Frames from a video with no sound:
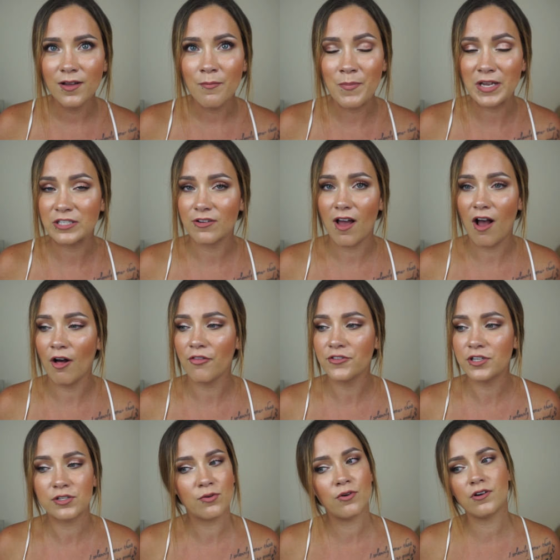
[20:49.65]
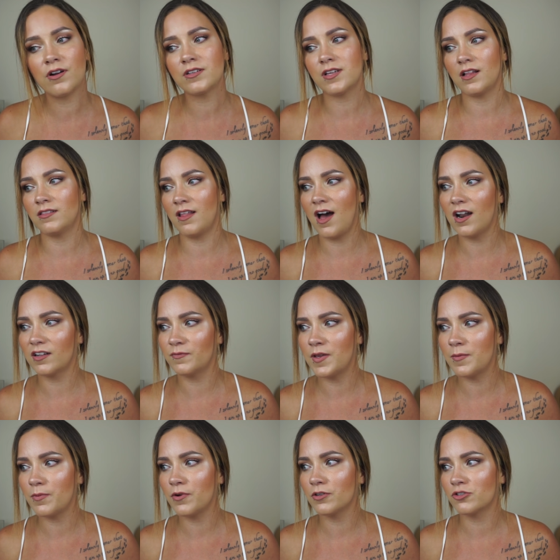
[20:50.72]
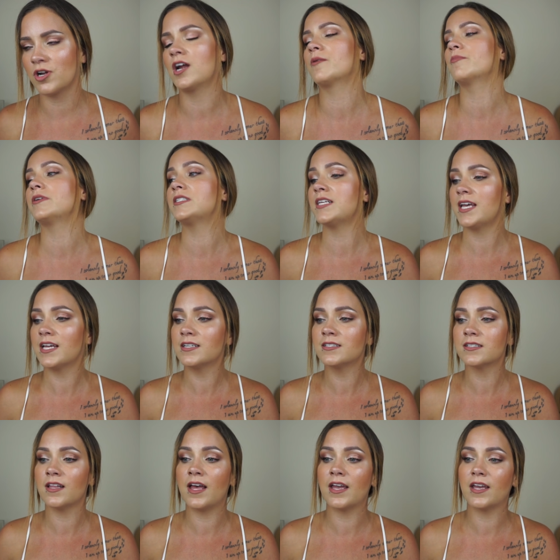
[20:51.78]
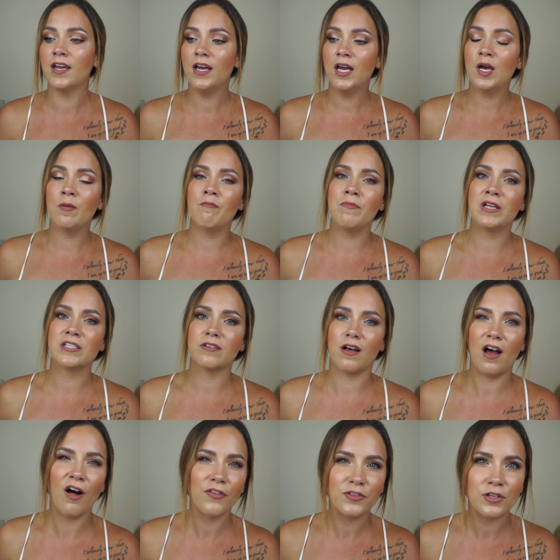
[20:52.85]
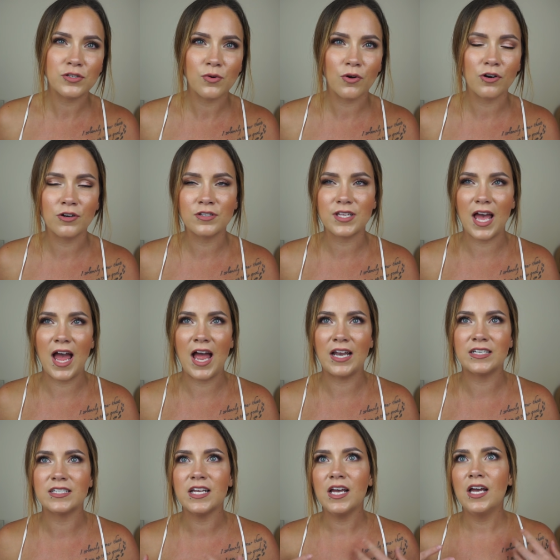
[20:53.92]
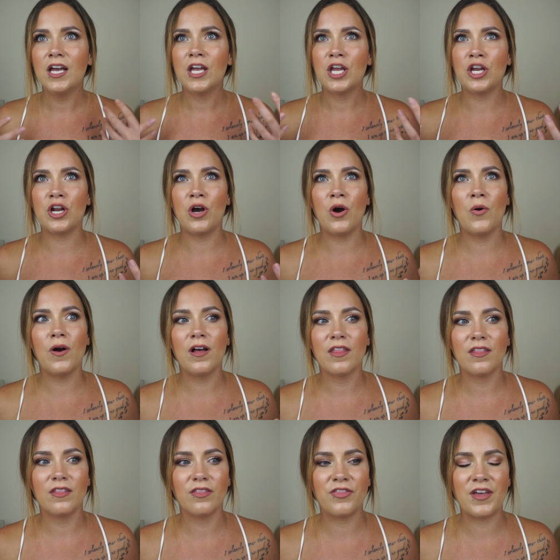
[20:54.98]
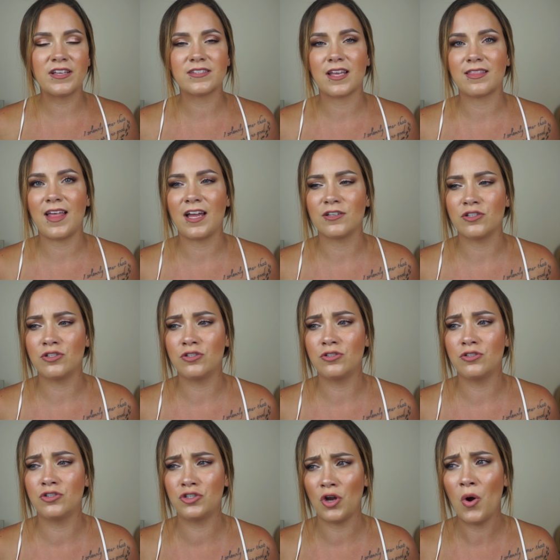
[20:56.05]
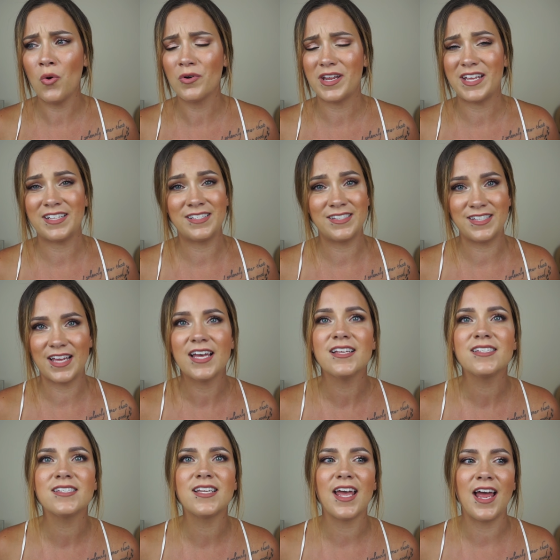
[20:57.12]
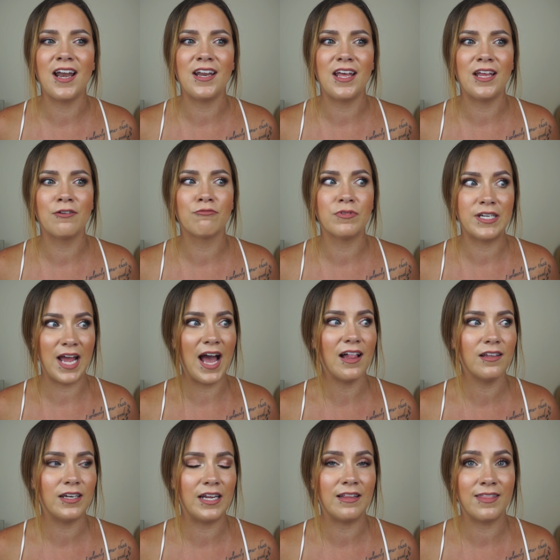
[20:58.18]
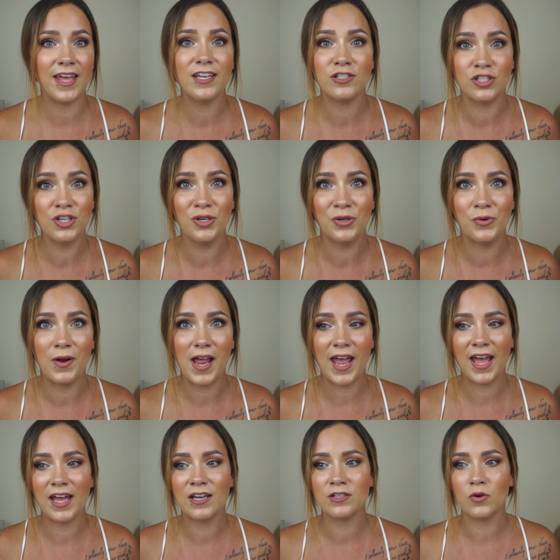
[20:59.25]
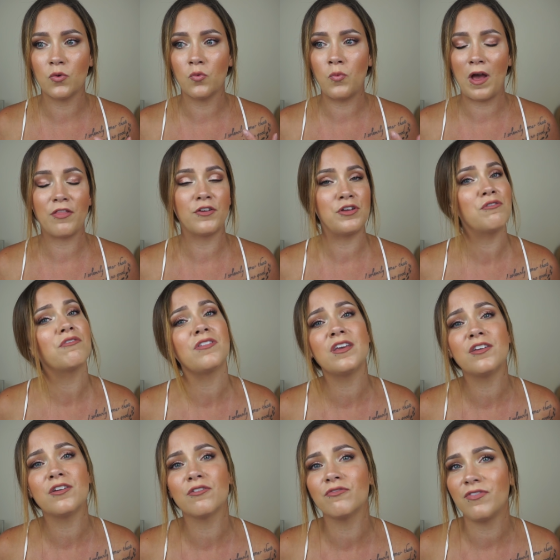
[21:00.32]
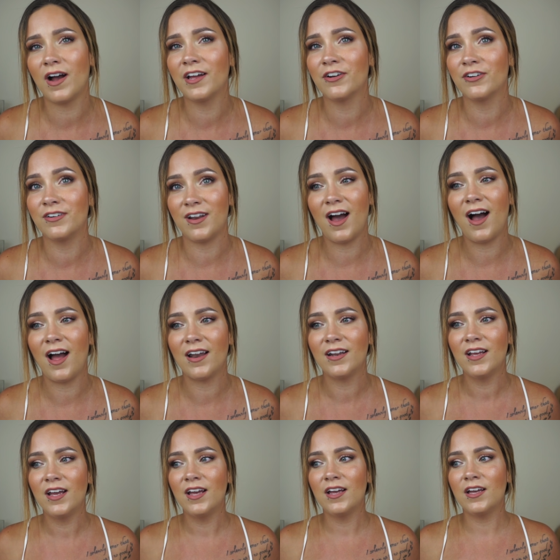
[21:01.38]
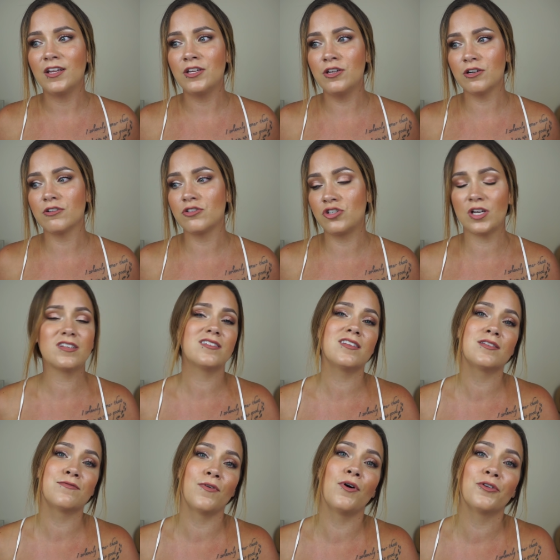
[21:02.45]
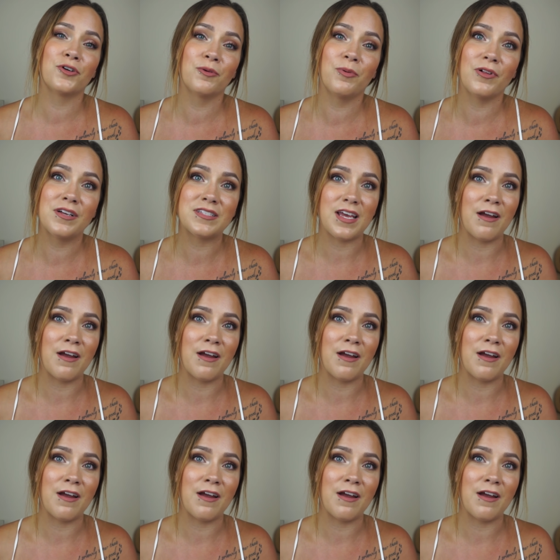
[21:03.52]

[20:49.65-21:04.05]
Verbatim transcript: mental health disorders, a lot of people try to pretend like mental health disorders and, you know, things like that don't exist. And in reality, they do. And whether you think you're fine or not, you're just as vulnerable as